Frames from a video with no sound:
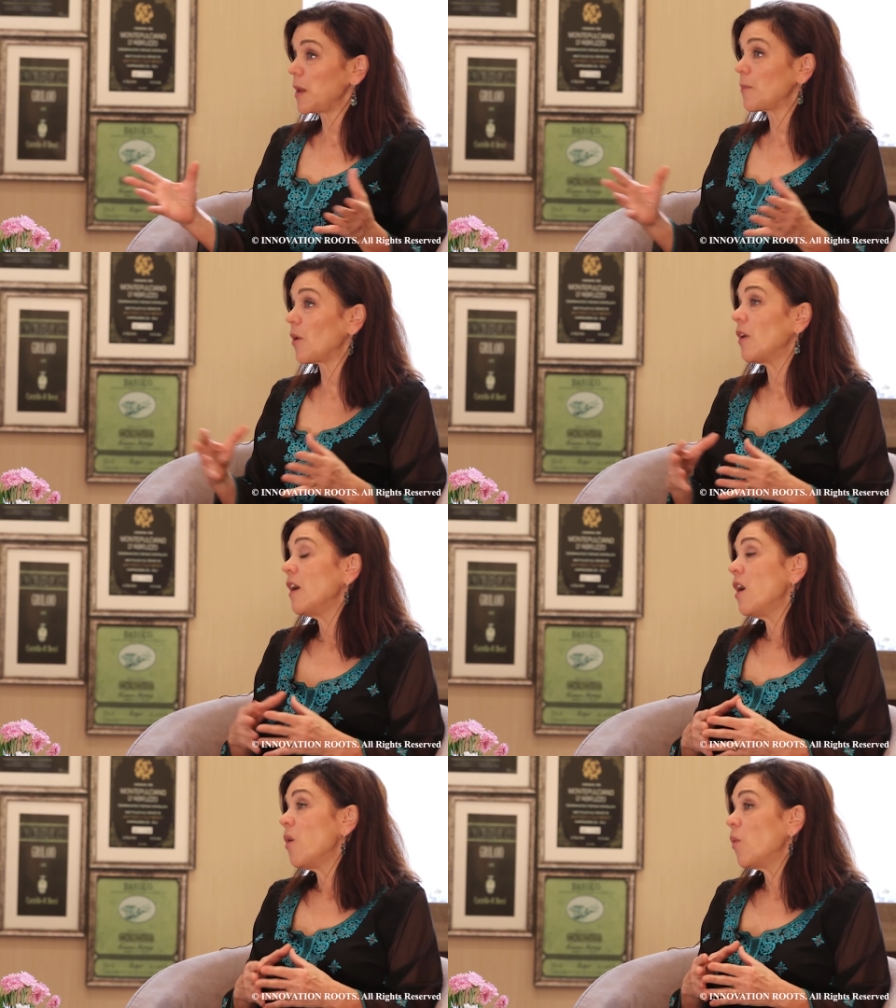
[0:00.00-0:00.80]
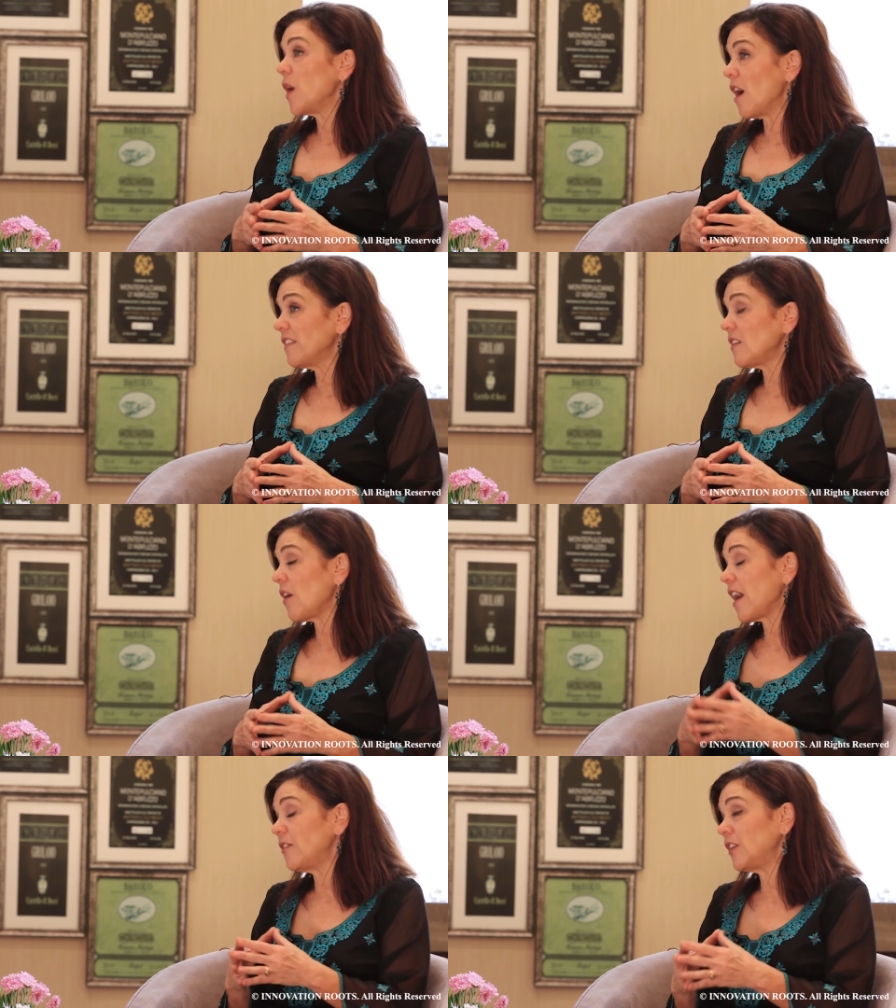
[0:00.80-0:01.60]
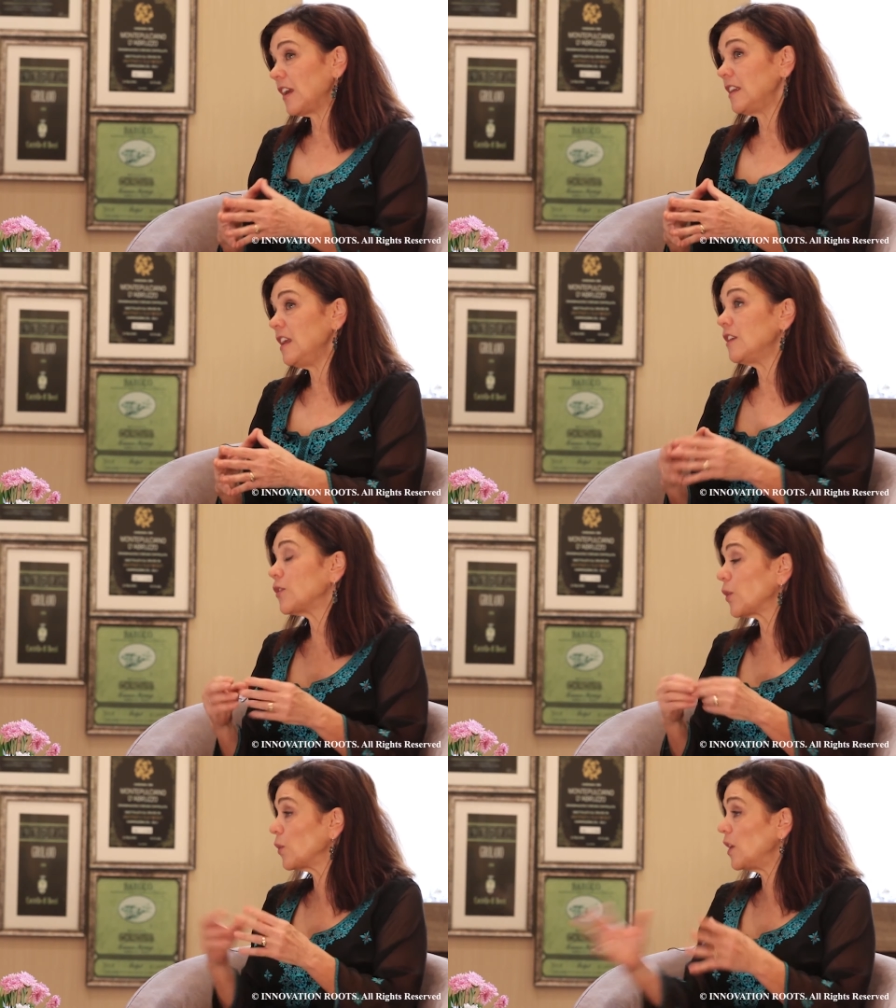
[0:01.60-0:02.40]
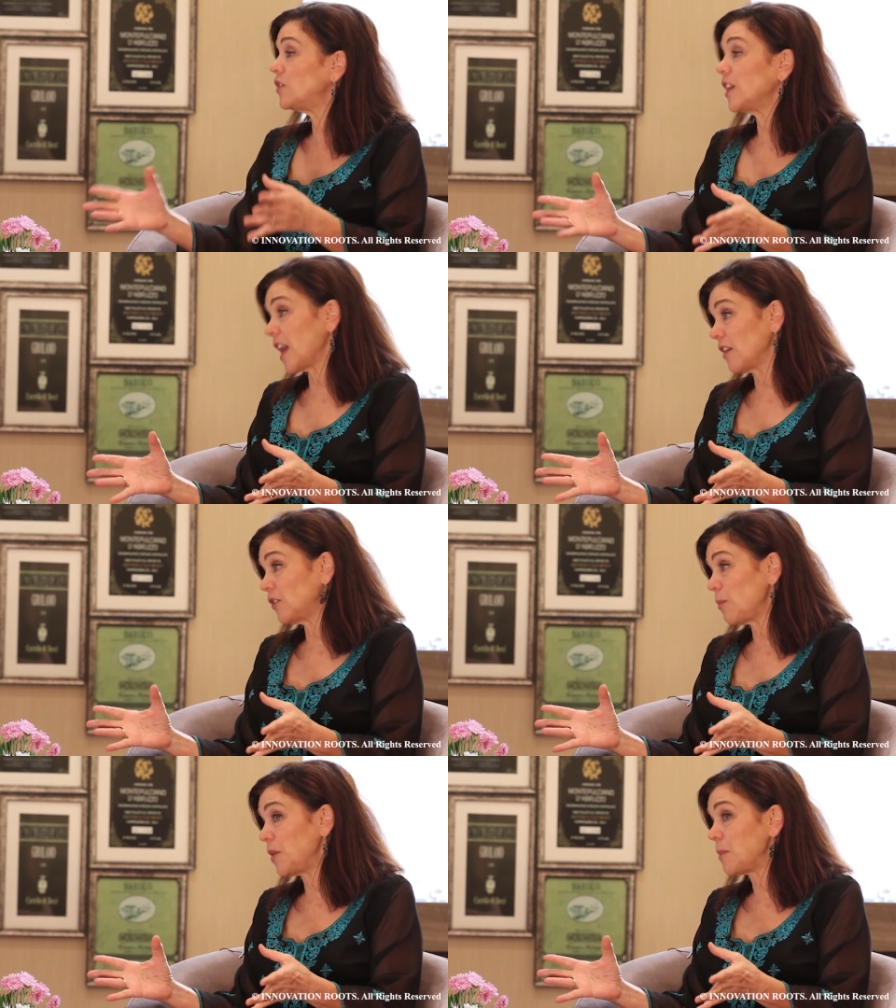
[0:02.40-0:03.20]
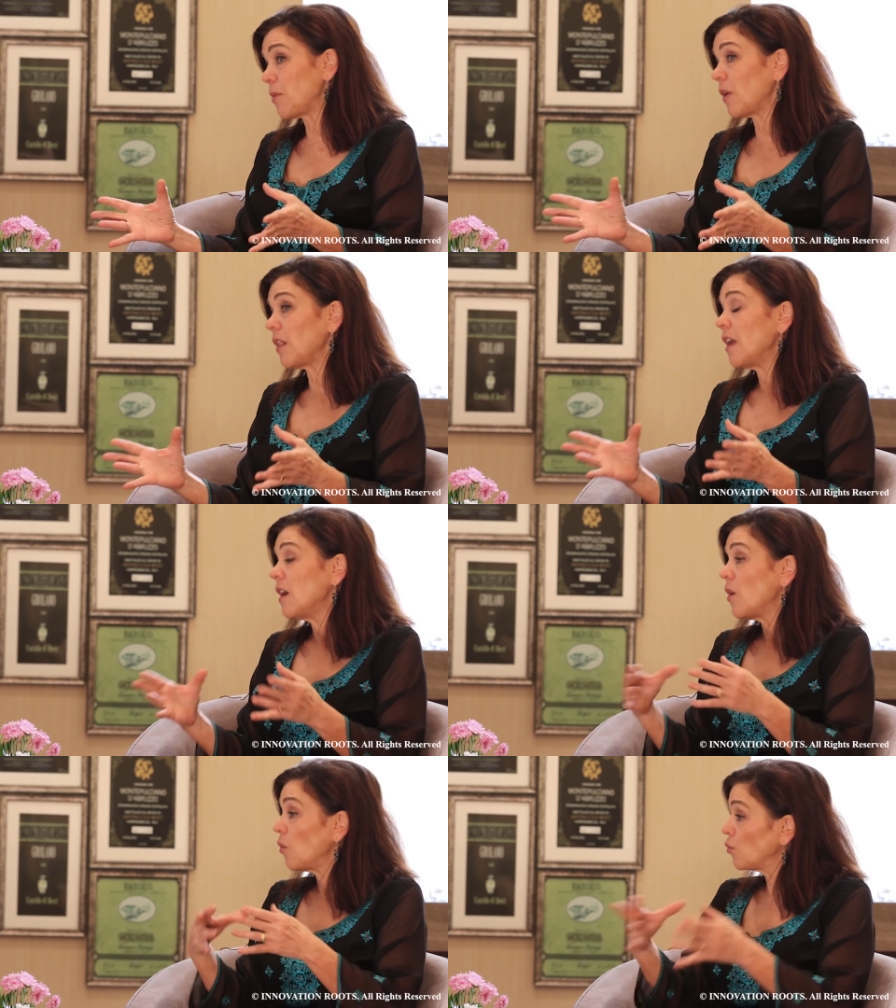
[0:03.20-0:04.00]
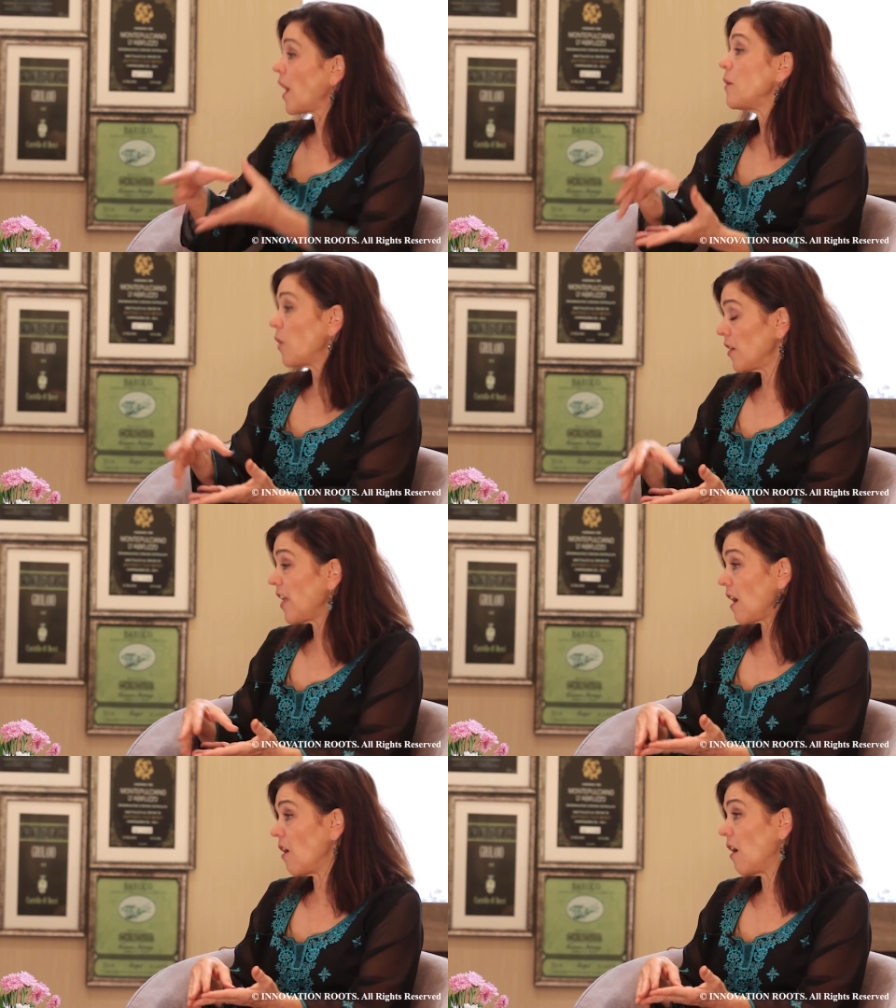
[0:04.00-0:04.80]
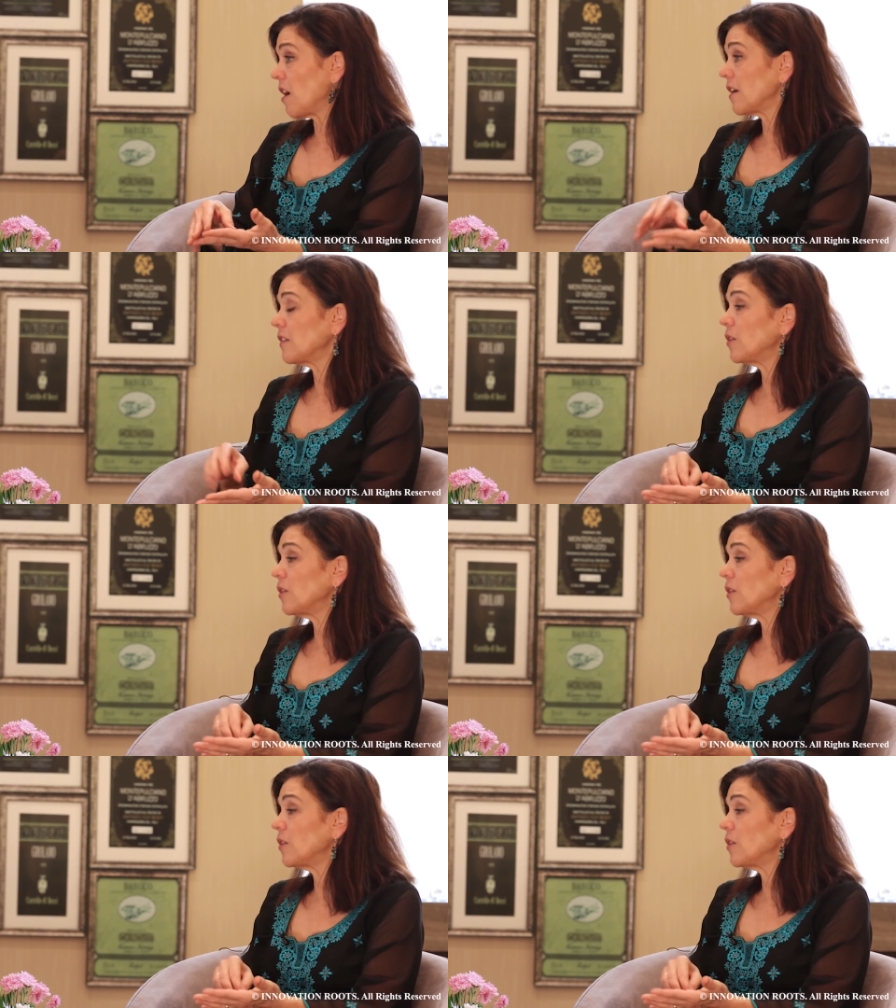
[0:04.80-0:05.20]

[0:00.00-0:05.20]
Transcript: people. We also have techniques for reaching out to people right where they are.